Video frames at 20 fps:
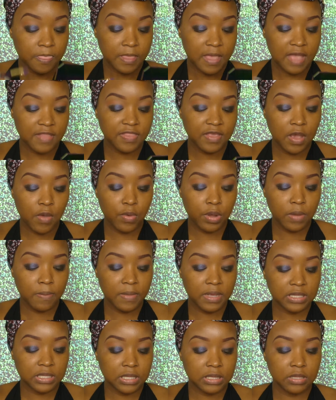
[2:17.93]
I think I want to
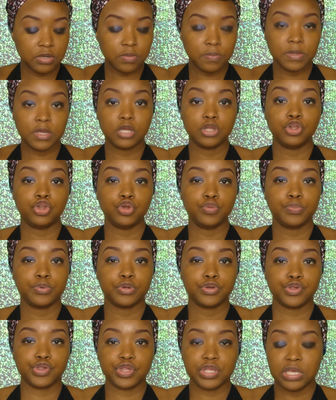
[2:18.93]
mix a little bit of
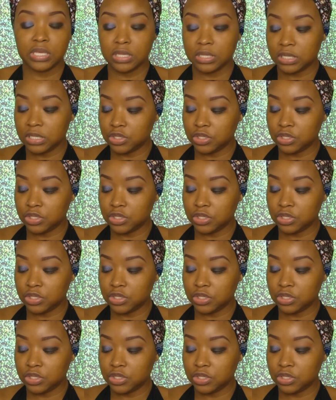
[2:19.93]
Jupiter Sand